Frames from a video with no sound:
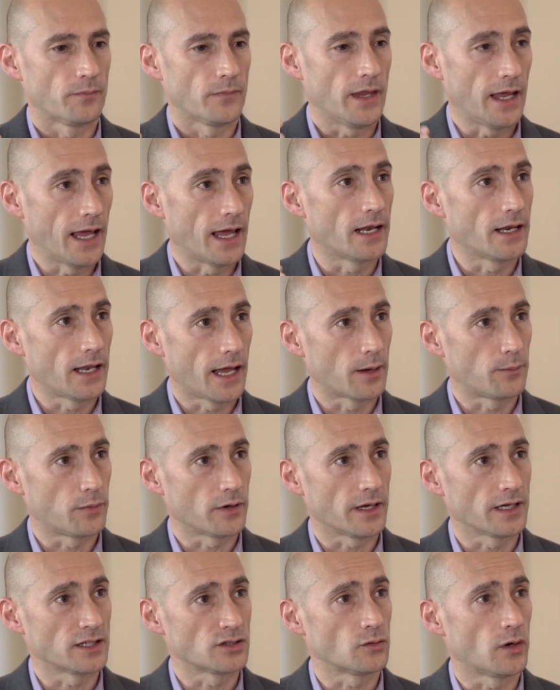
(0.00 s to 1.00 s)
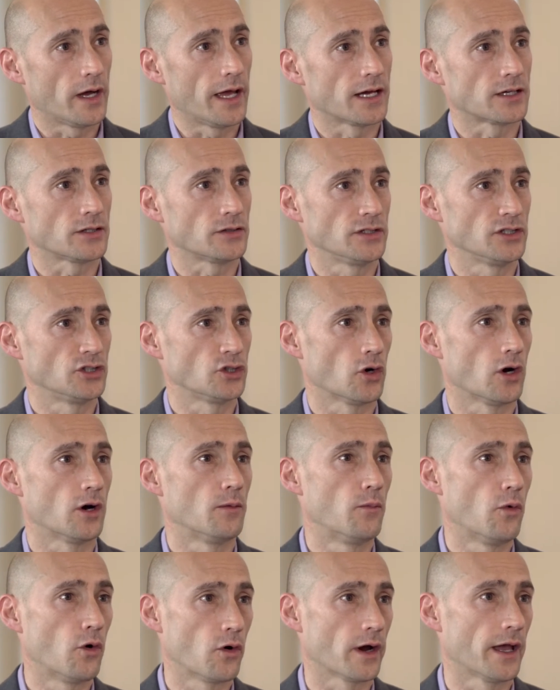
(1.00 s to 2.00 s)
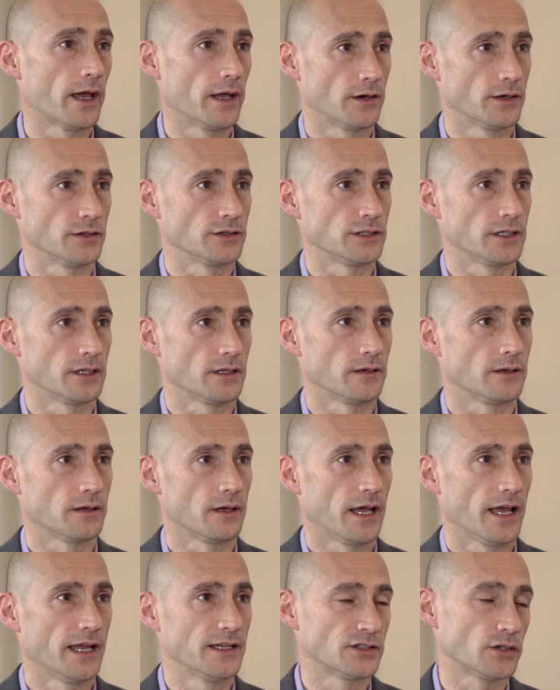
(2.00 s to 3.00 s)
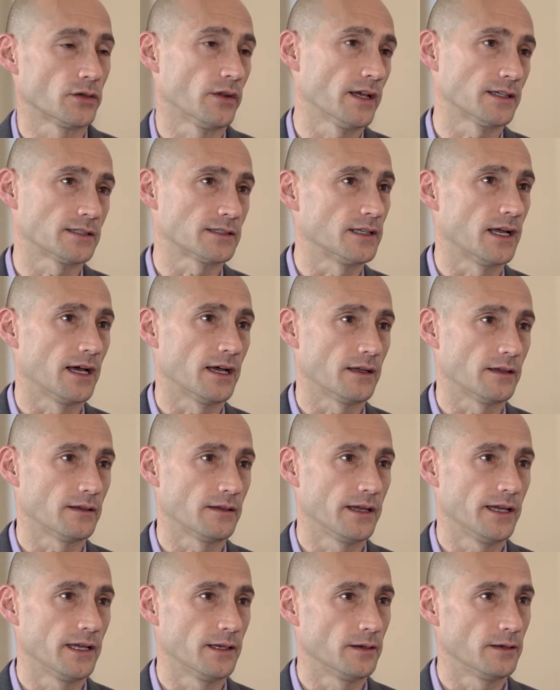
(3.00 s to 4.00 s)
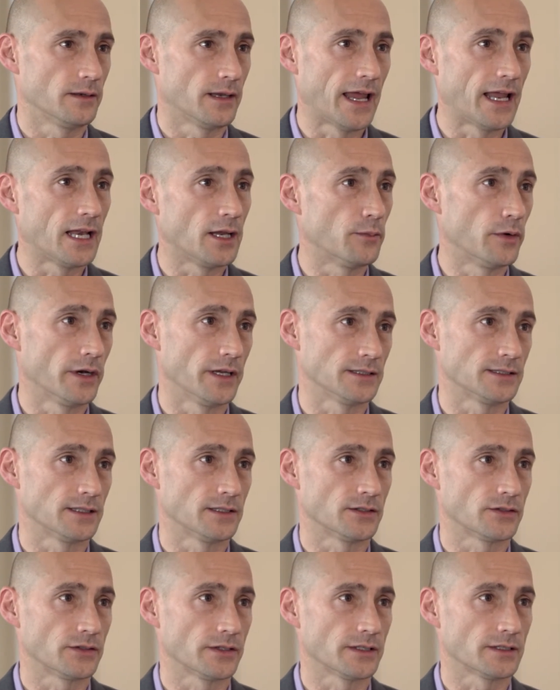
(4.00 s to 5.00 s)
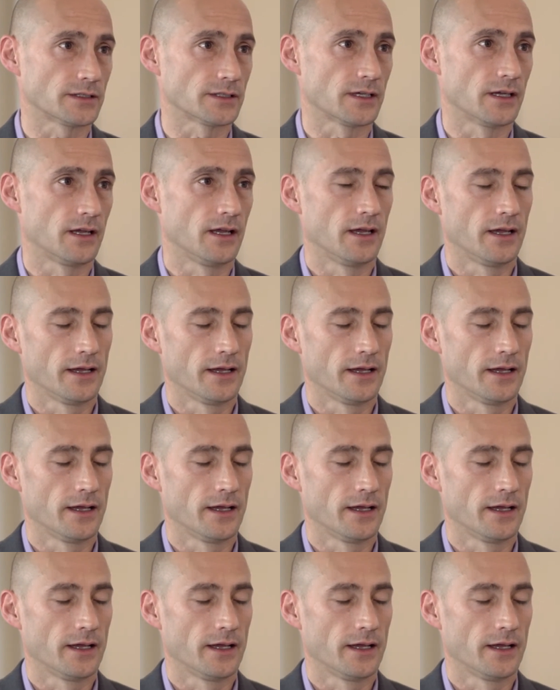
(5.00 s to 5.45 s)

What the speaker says: end application will actually draw more energy. And so that's not in anybody's interest.